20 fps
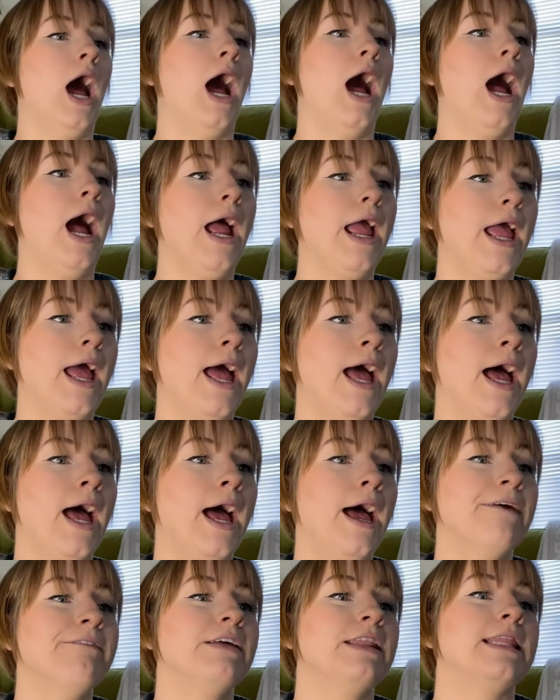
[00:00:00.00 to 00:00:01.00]
I
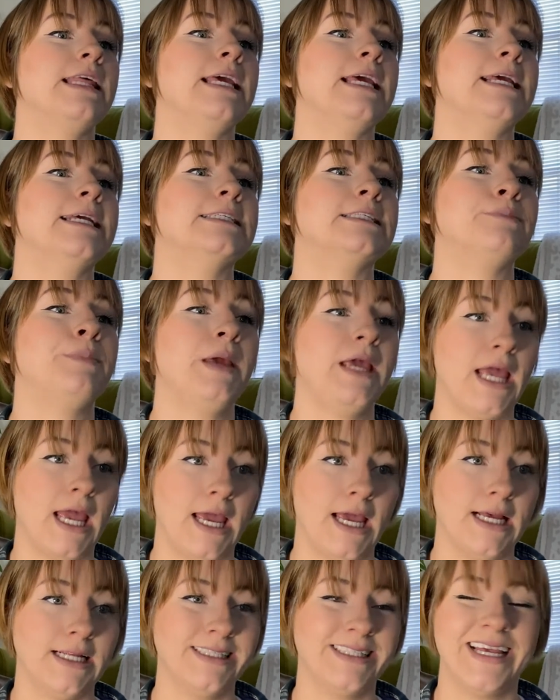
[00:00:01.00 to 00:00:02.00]
have these
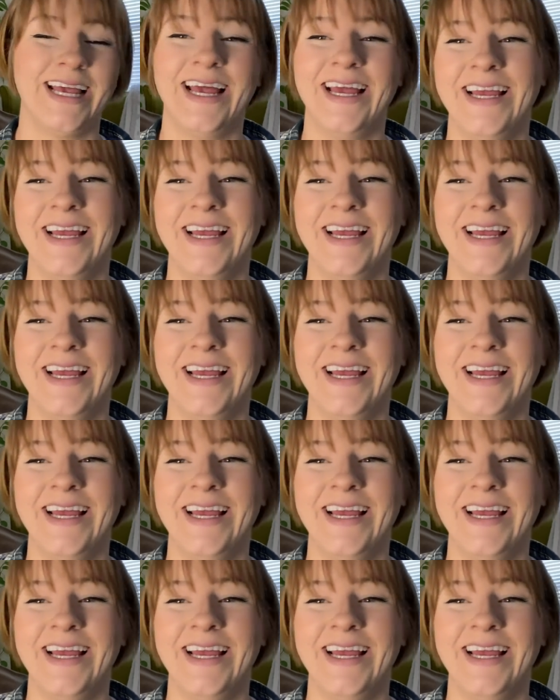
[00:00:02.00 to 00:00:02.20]
pecans.